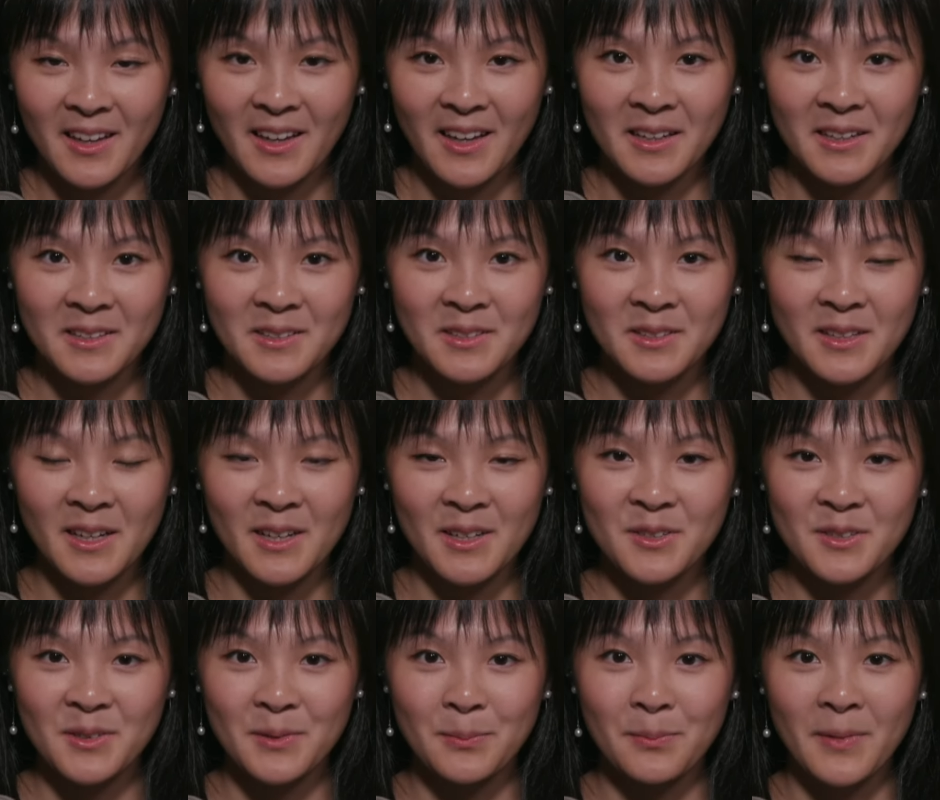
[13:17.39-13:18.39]
And he
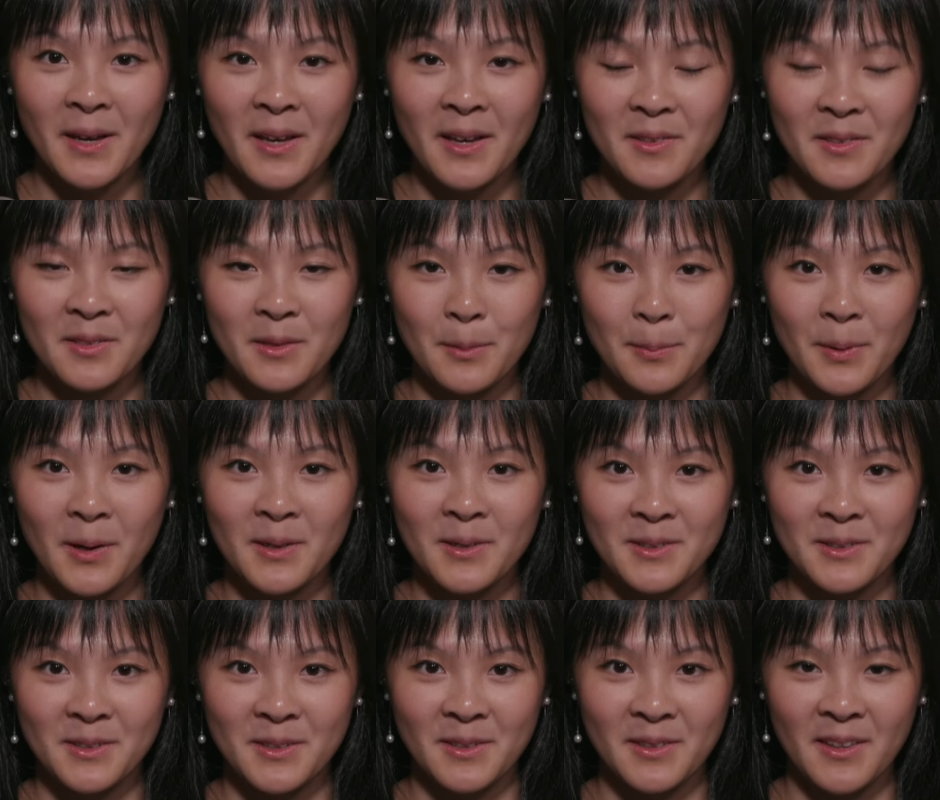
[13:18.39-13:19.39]
actually met the
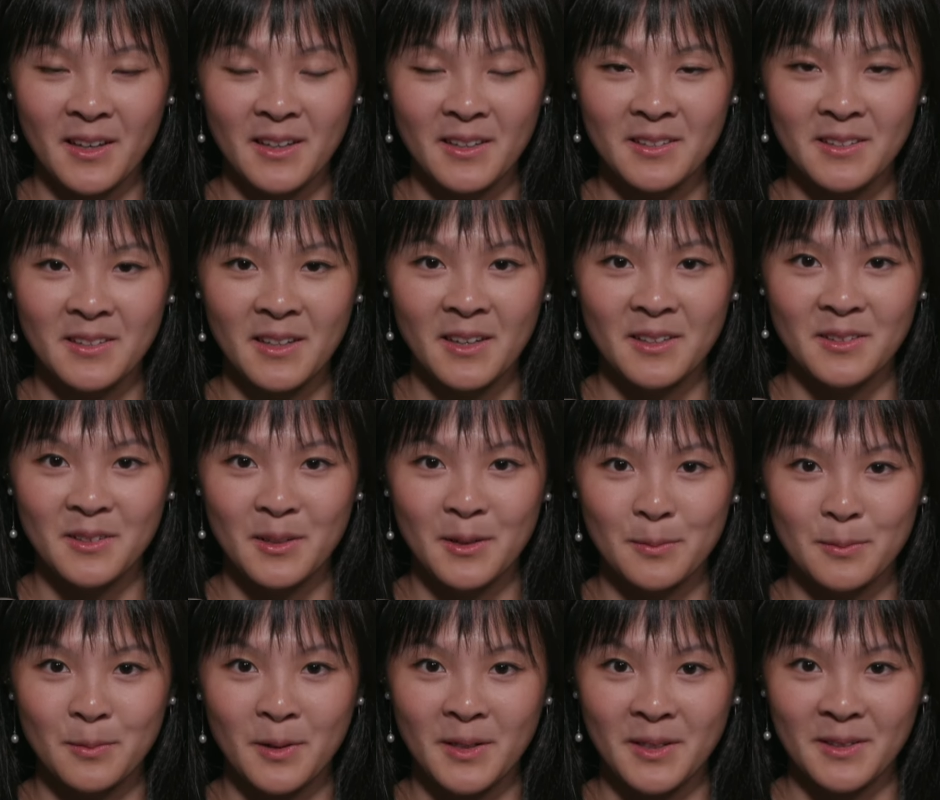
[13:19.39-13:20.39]
partner that he ended
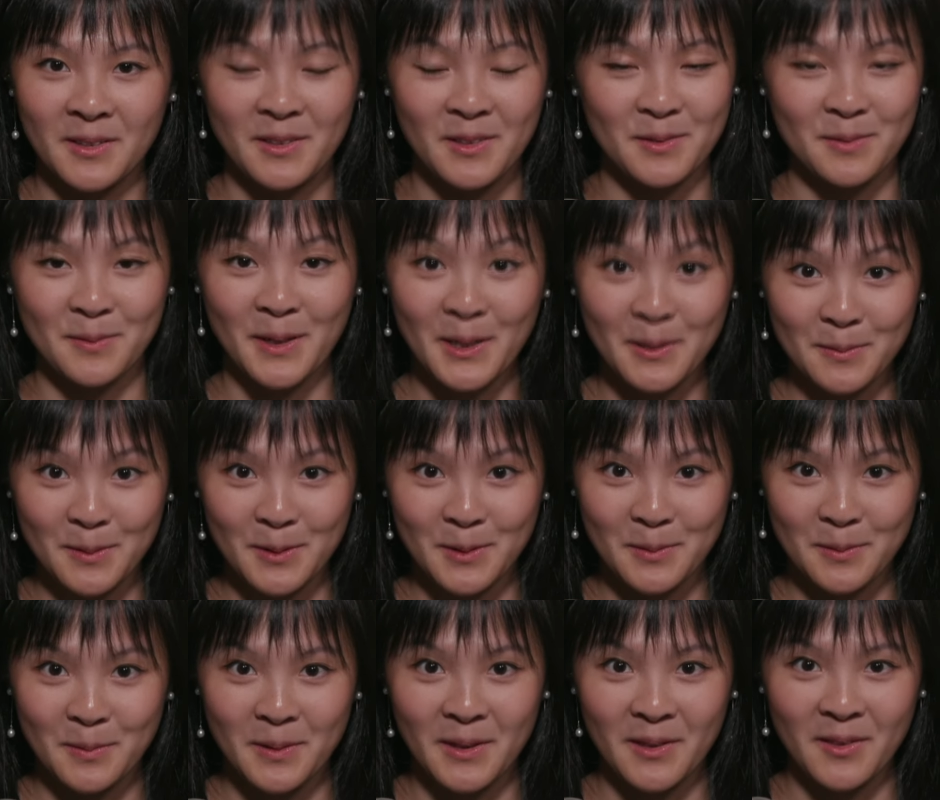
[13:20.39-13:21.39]
up running this
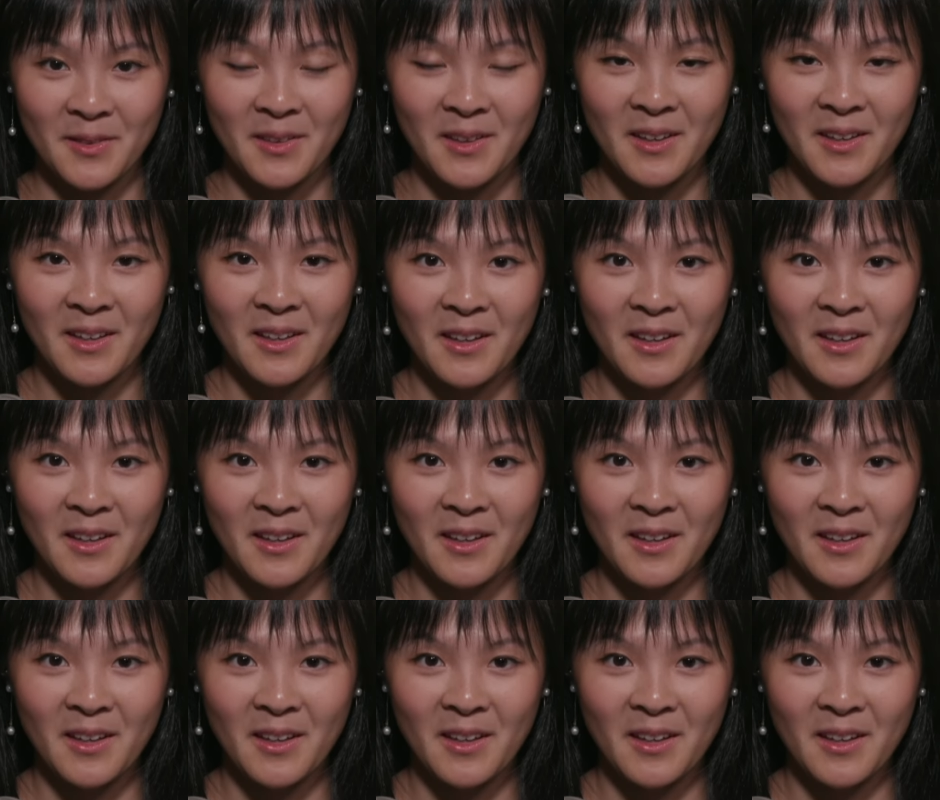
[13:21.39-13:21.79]
railroad with